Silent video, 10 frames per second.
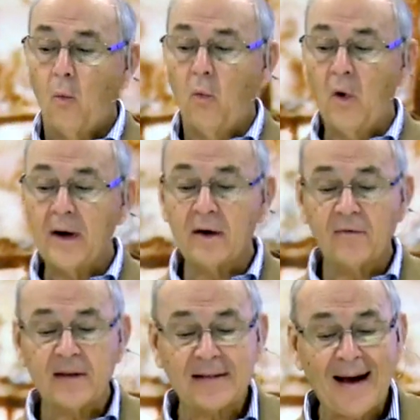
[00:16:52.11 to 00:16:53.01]
One
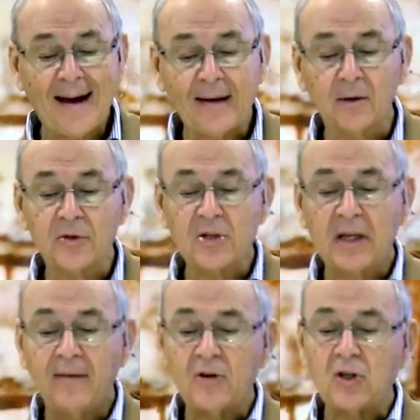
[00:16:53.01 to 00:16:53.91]
of the titles
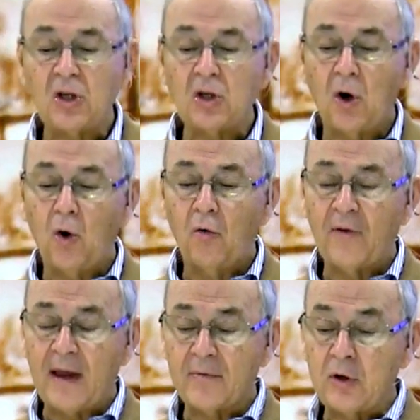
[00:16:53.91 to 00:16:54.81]
given to
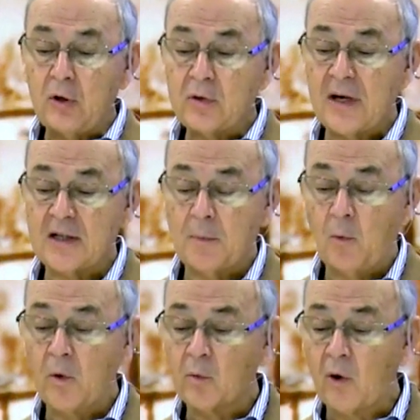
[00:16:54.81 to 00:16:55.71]
Jehovah in the New
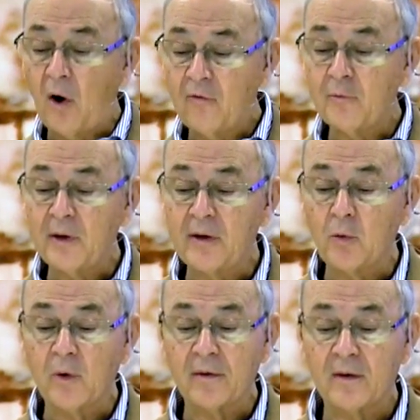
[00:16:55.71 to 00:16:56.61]
Testament, one we're all
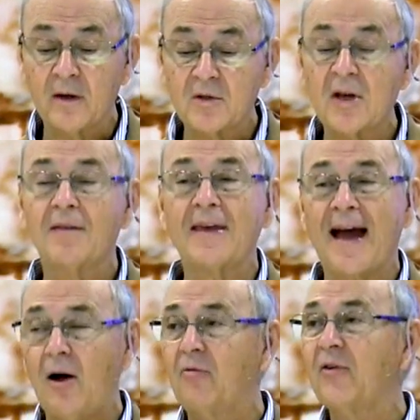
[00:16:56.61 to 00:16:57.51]
familiar with, is
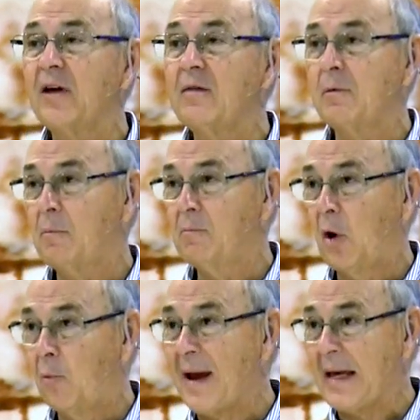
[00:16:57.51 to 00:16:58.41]
the Alpha and the
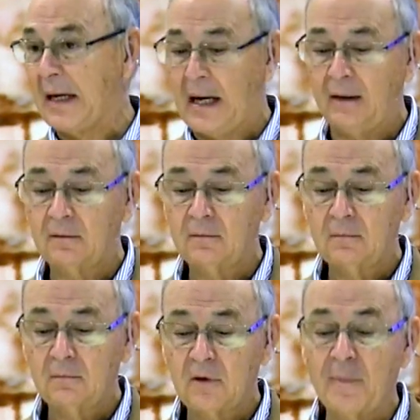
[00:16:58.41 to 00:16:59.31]
Omega,
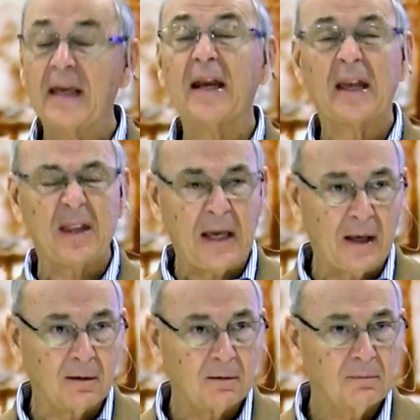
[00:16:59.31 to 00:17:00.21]
the beginning and the
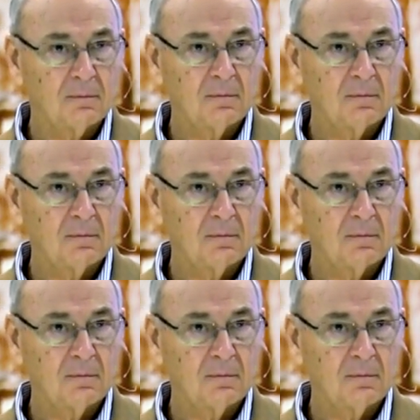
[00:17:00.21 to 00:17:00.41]
end.